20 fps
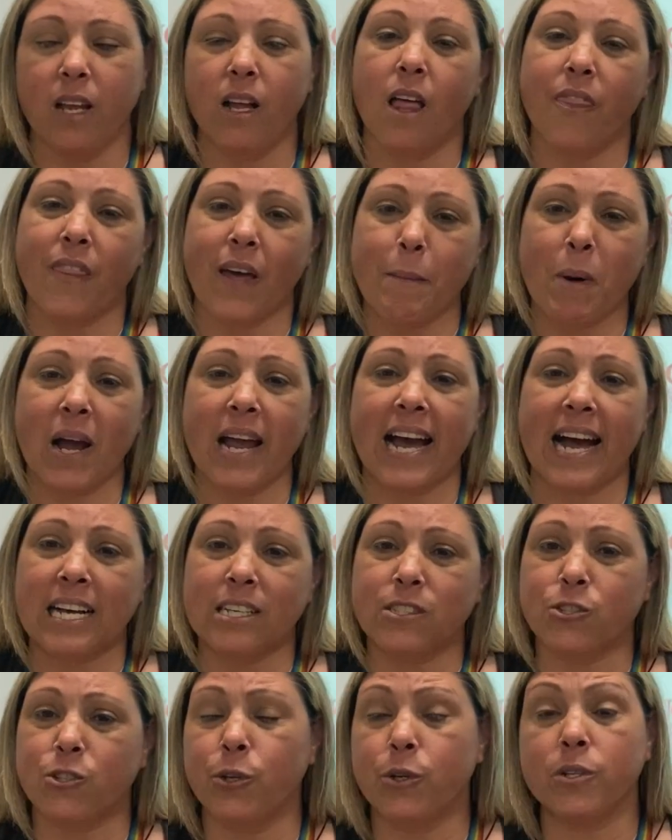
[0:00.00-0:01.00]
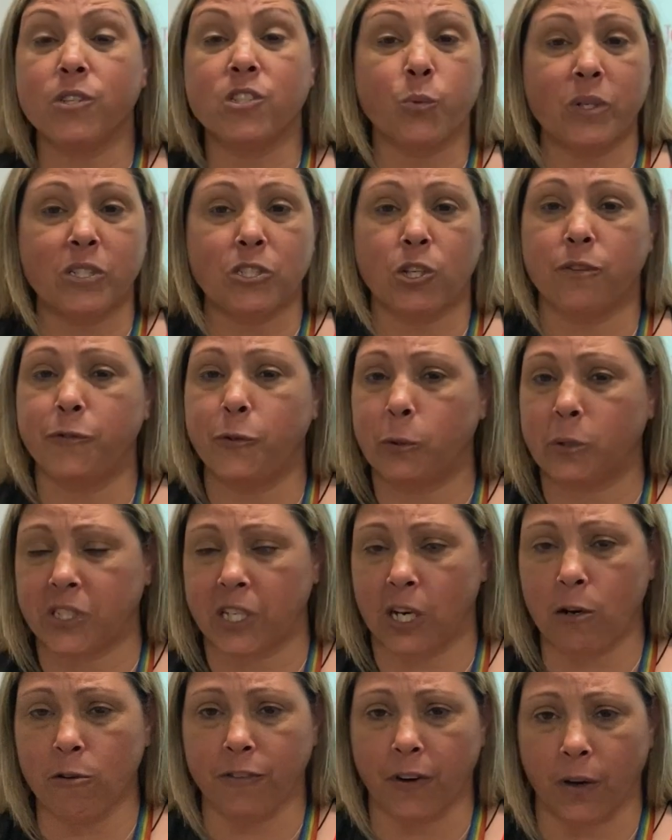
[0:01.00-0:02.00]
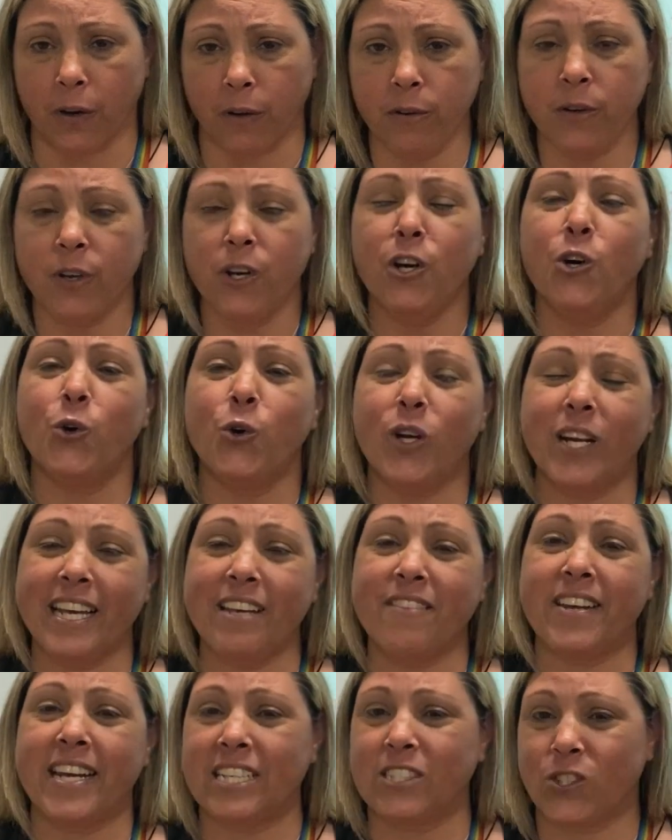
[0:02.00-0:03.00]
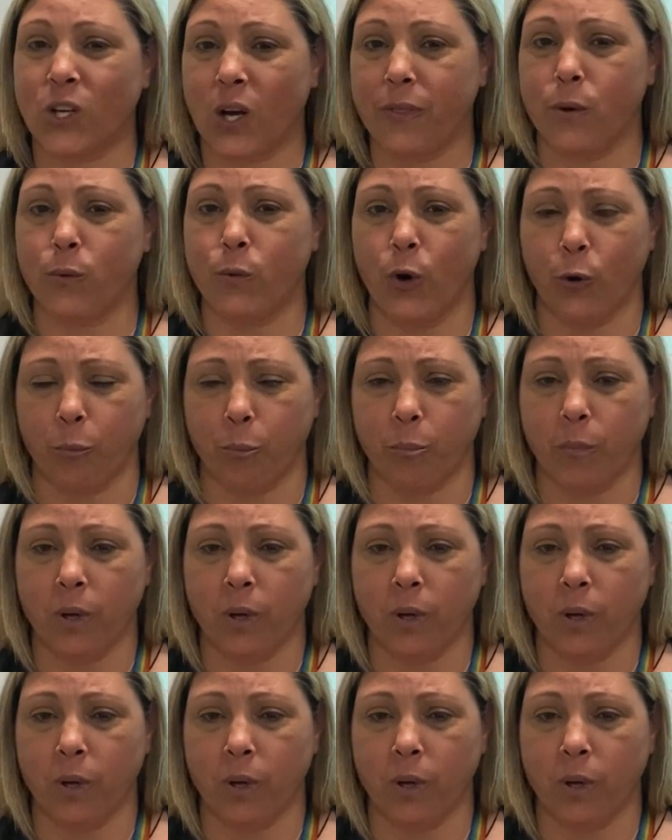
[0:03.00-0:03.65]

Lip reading: They might ask you to switch off your cell phone or leave it outside the room,